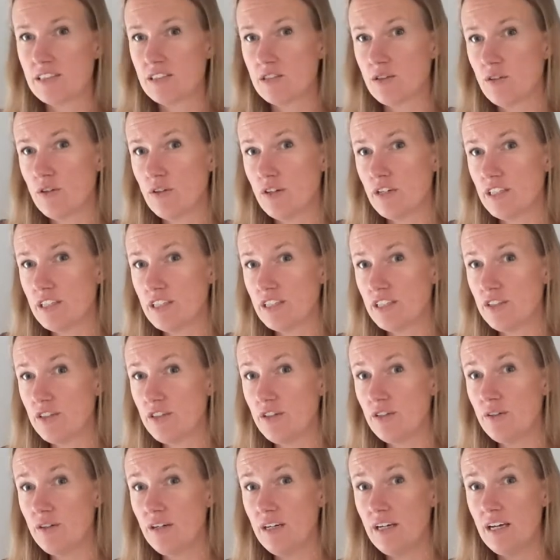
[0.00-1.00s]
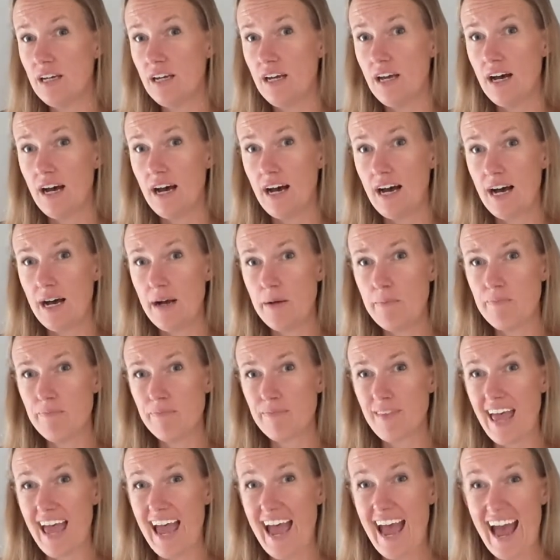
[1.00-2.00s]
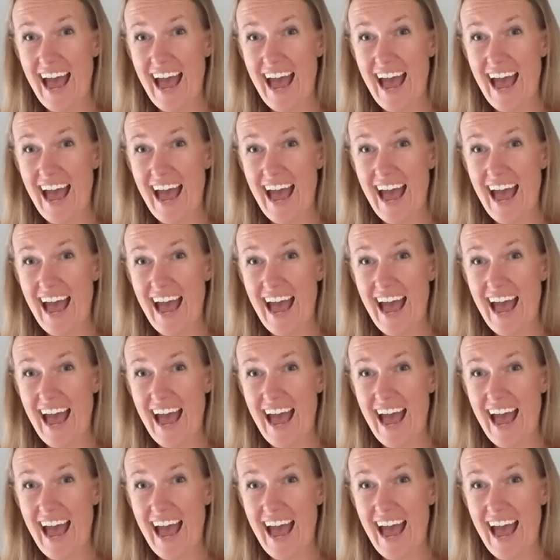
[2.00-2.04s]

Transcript: So you can do um,